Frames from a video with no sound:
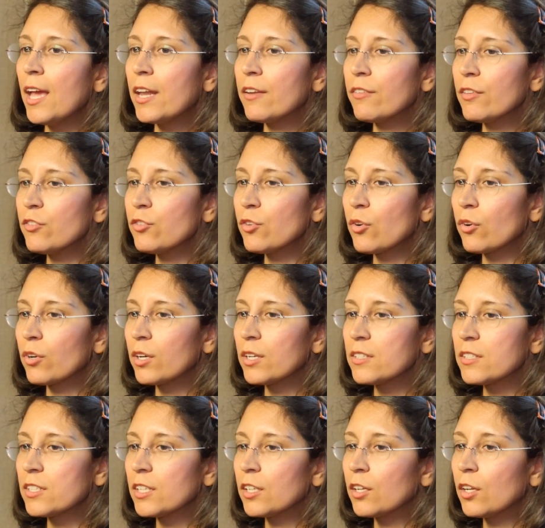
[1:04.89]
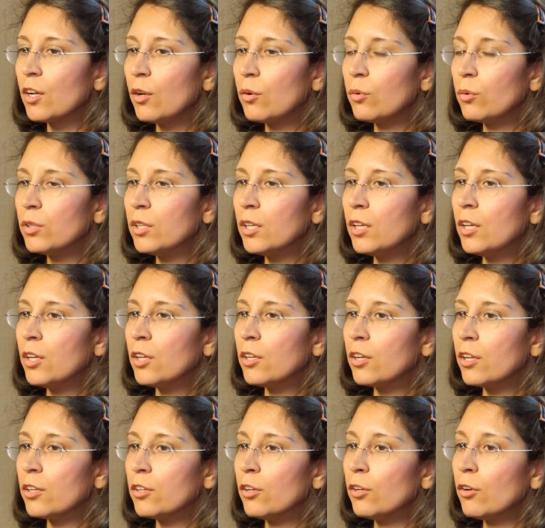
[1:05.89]
And these organs include
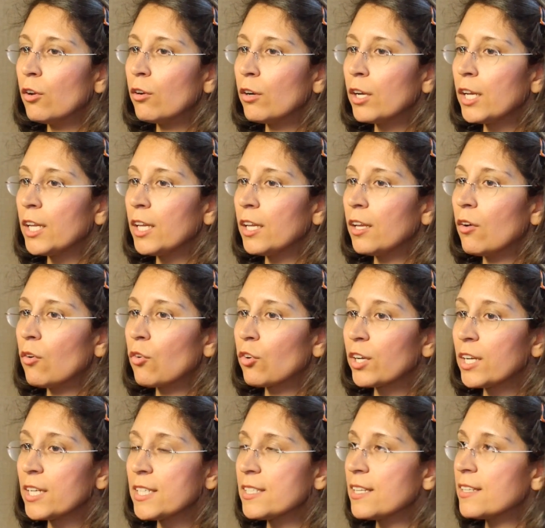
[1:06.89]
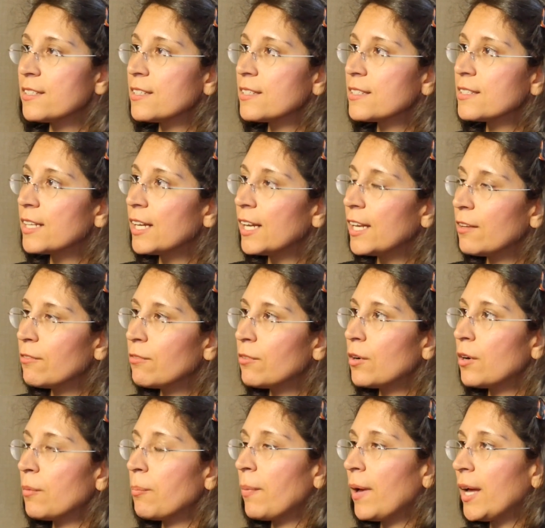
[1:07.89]
uh, not only organs such as the
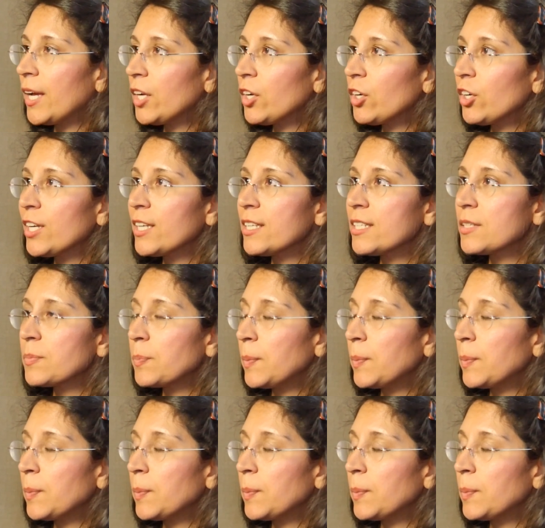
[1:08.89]
liver, pancreas,